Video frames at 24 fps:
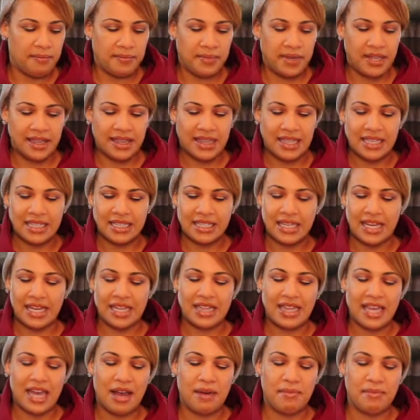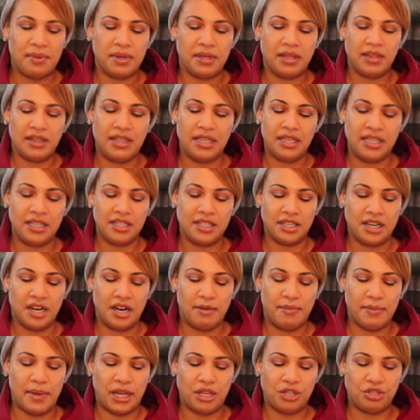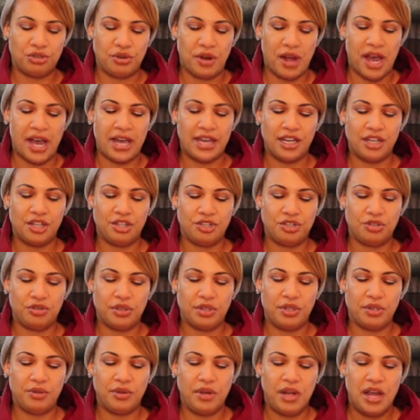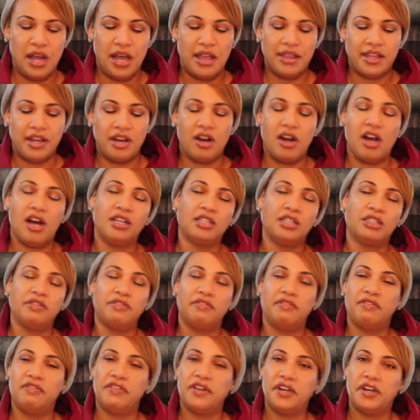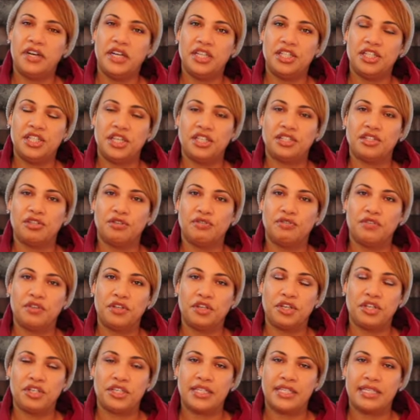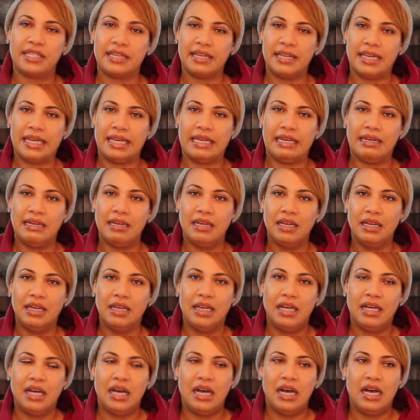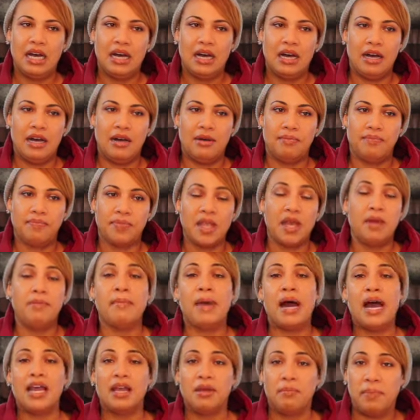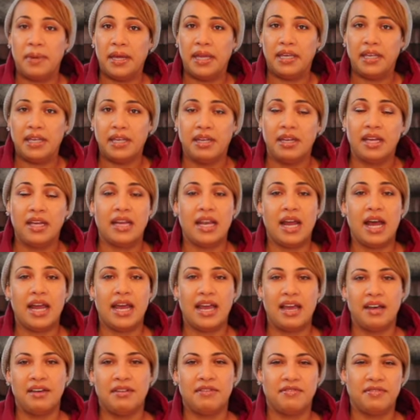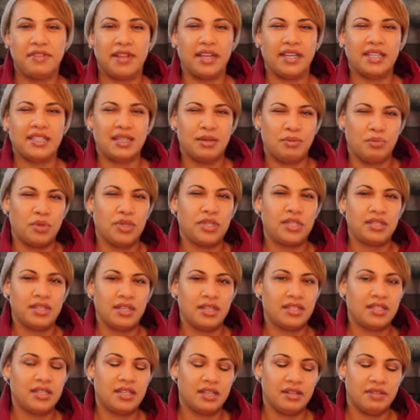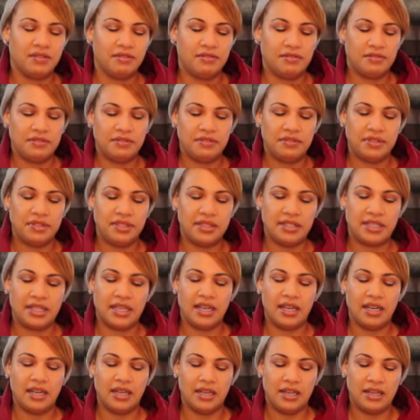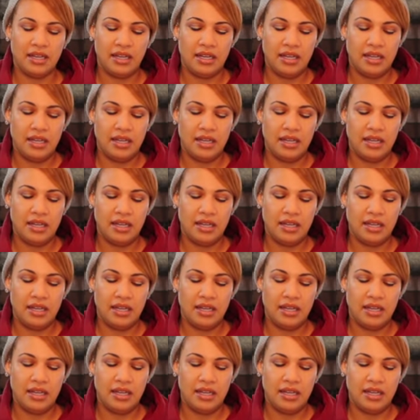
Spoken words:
and things like that, but these are my tried and true. They're also very gentle for your skin, in my opinion, and I have like somewhat sensitive skin.